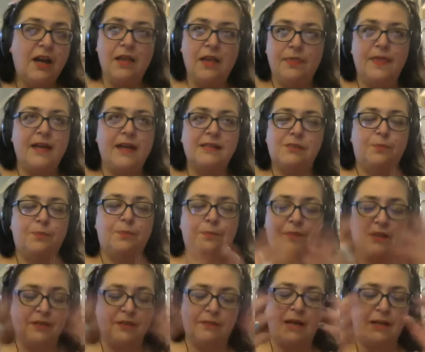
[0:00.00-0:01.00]
and that's
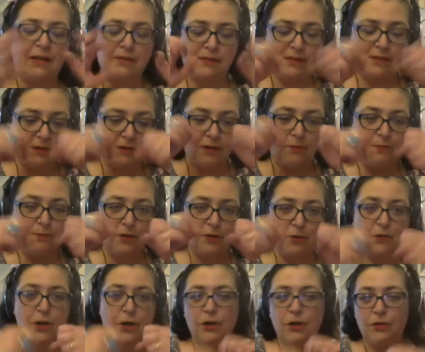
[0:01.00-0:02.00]
in
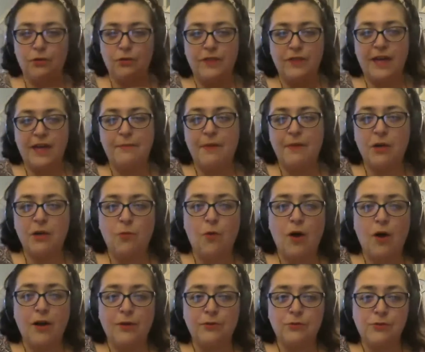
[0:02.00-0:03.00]
boo-hoo. They're my
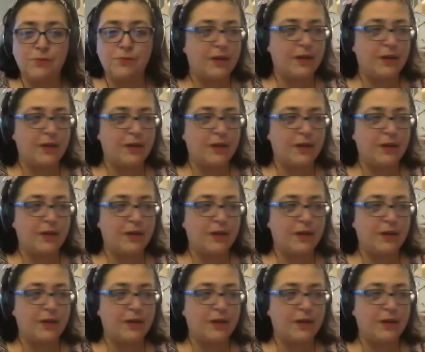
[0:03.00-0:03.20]
woes.